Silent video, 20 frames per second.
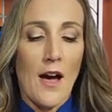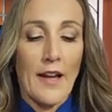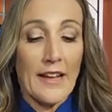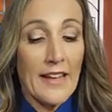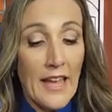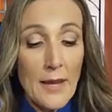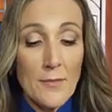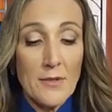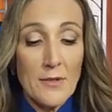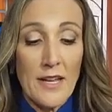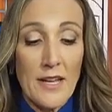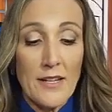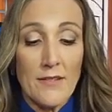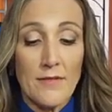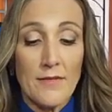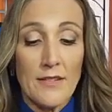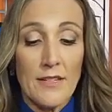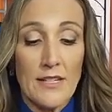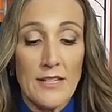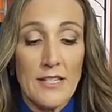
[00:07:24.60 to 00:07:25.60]
game
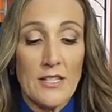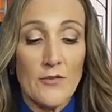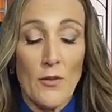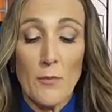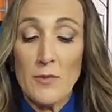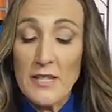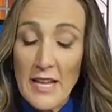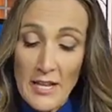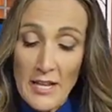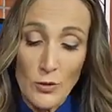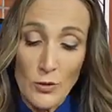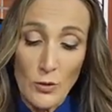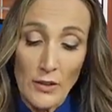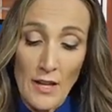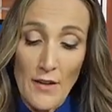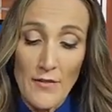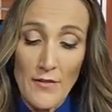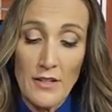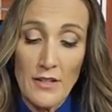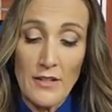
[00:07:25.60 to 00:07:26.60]
day is from 10 to
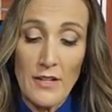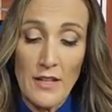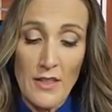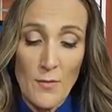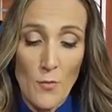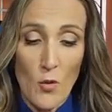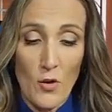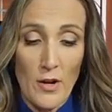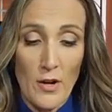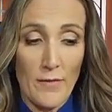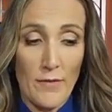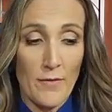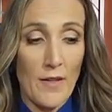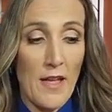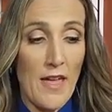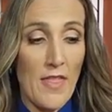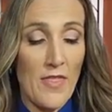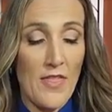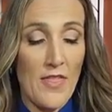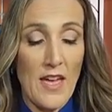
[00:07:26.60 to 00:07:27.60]
11 in the morning,
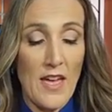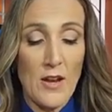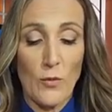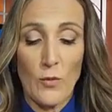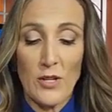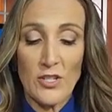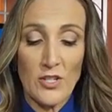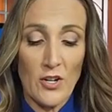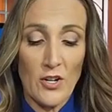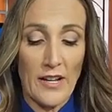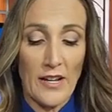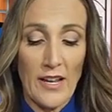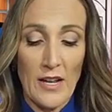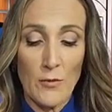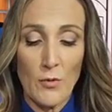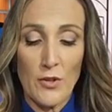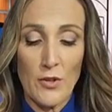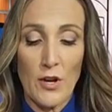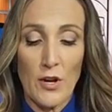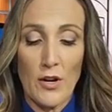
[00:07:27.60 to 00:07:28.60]
and then we start
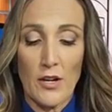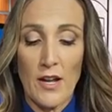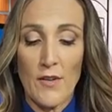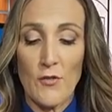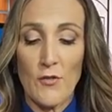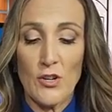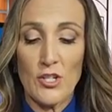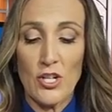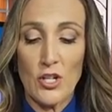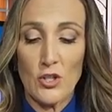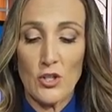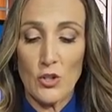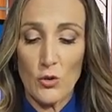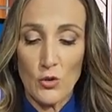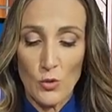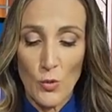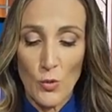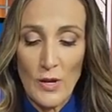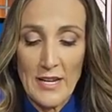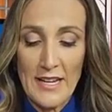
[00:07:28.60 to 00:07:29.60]
again with our coverage at
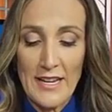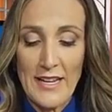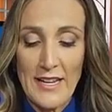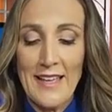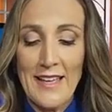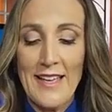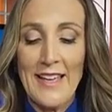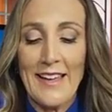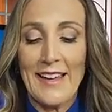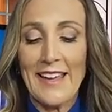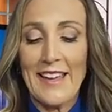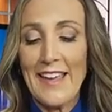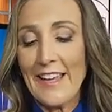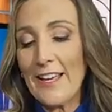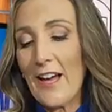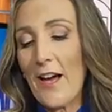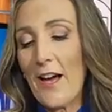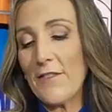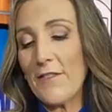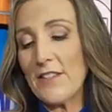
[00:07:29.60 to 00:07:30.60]
2:20.
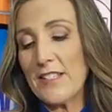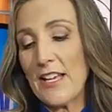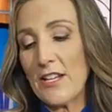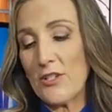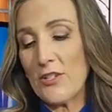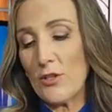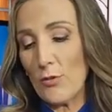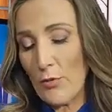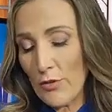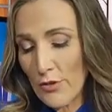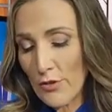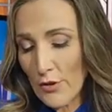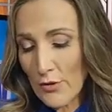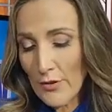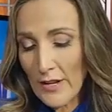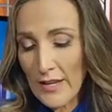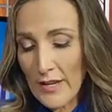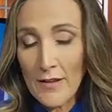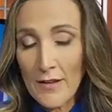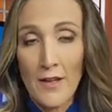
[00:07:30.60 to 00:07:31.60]
Kickoff is at
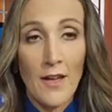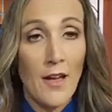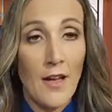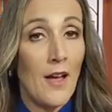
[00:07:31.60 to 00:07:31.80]
2:30.